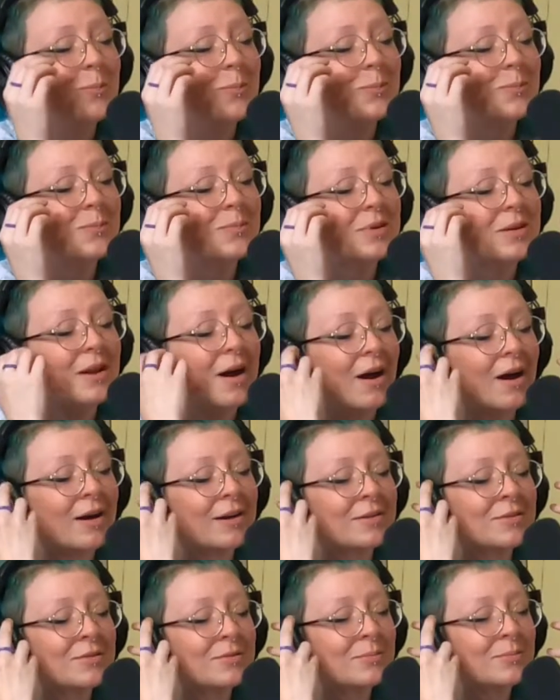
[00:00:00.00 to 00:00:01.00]

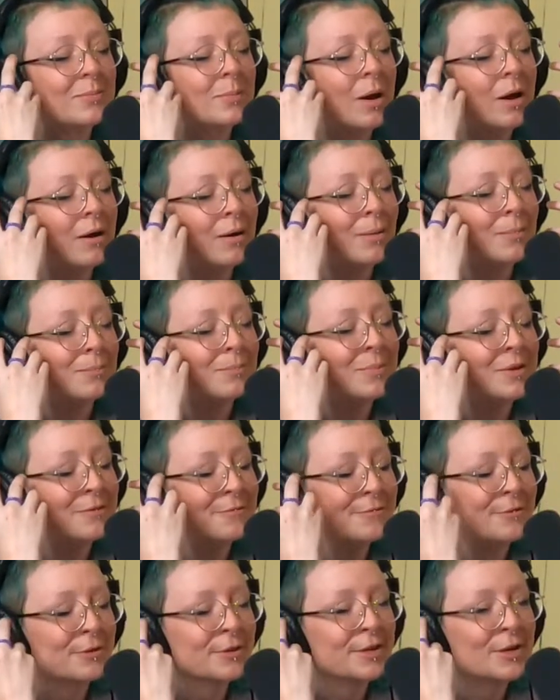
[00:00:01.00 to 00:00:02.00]
not been
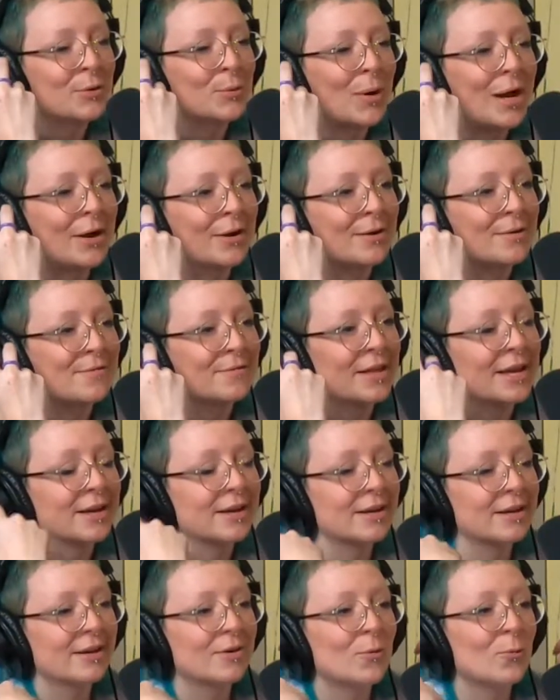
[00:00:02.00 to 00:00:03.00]
fully aware of like
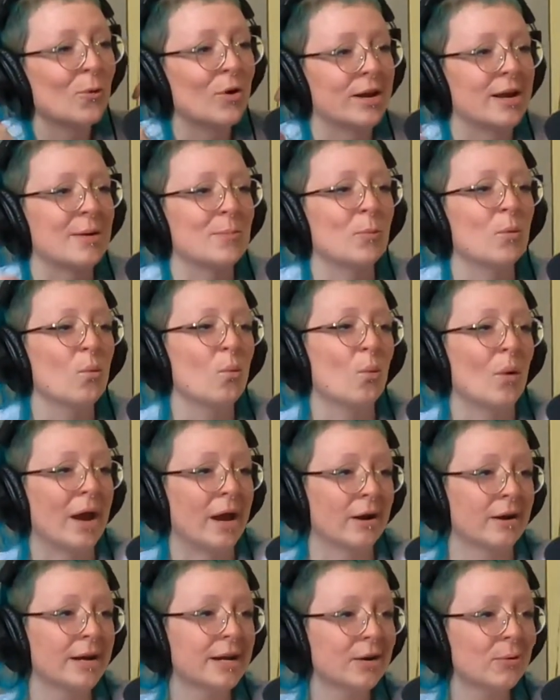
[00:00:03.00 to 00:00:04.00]
what I'm
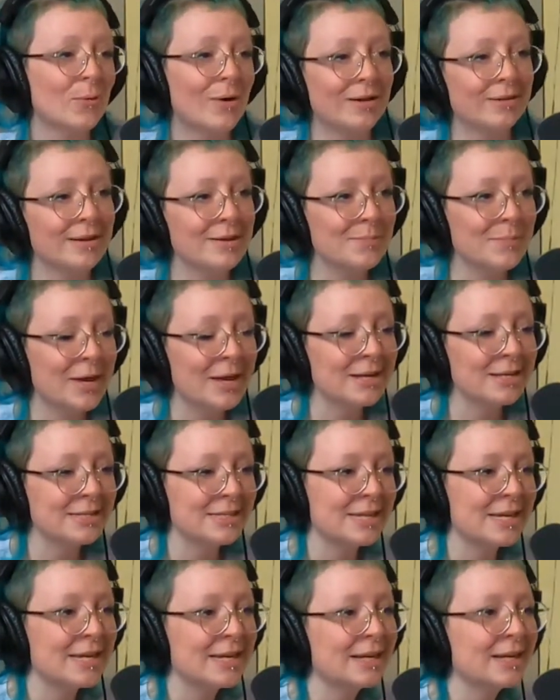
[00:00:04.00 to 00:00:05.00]
wearing while I'm
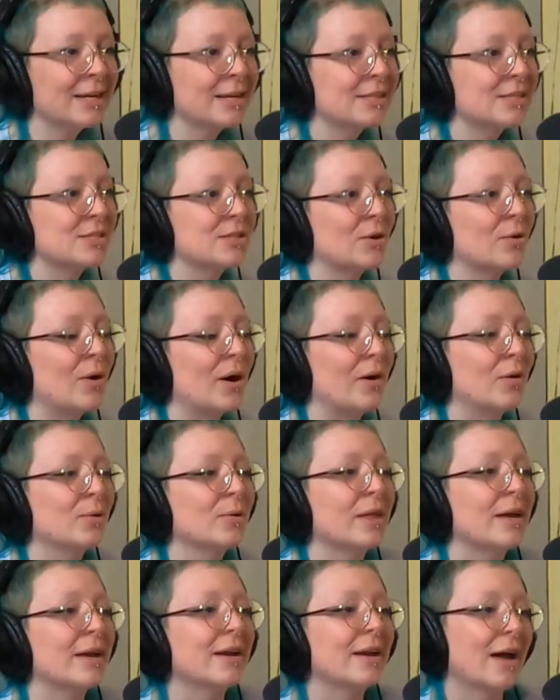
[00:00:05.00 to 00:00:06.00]
painting. So I'll
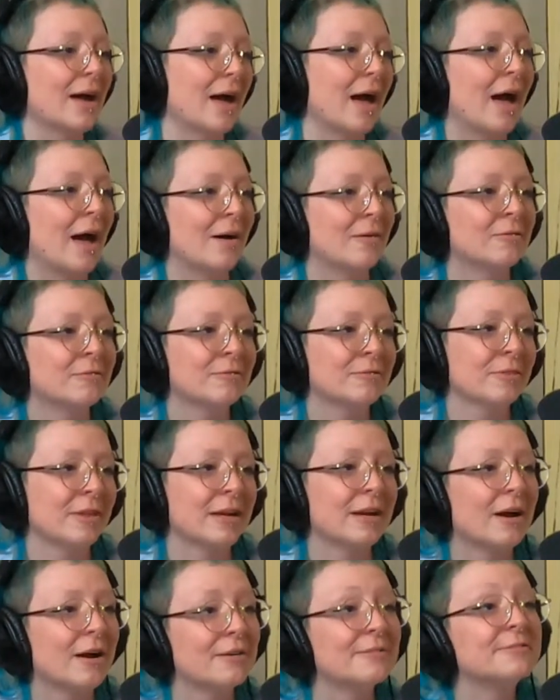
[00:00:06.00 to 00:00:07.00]
like have like
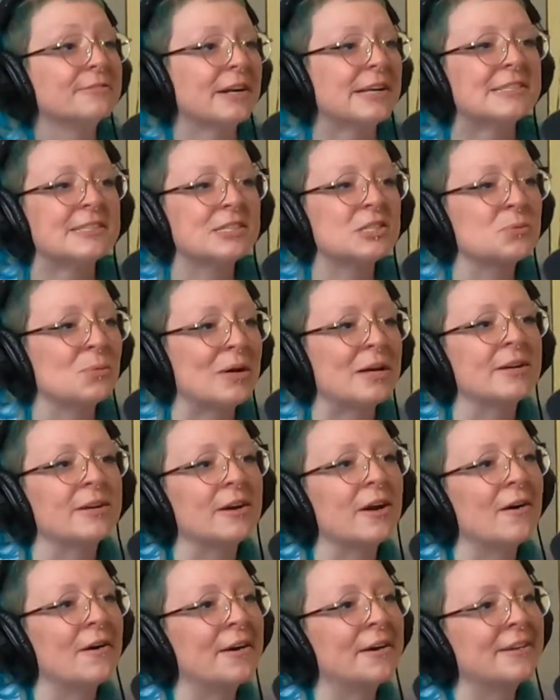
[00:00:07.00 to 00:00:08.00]
a friend's sweater
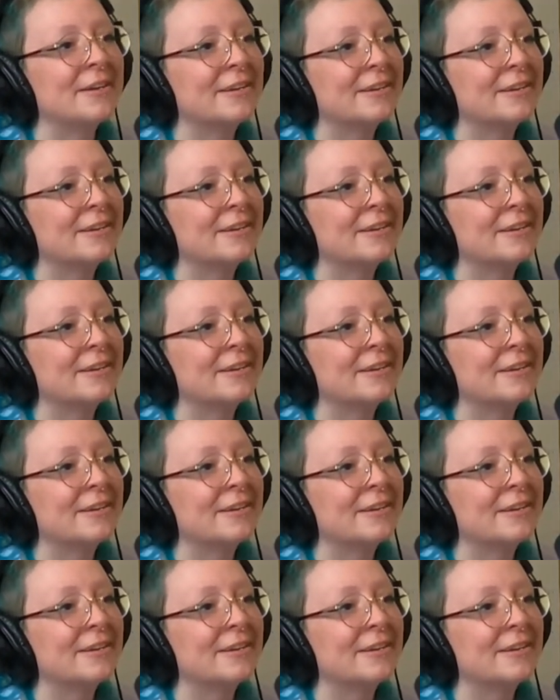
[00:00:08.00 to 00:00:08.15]
on.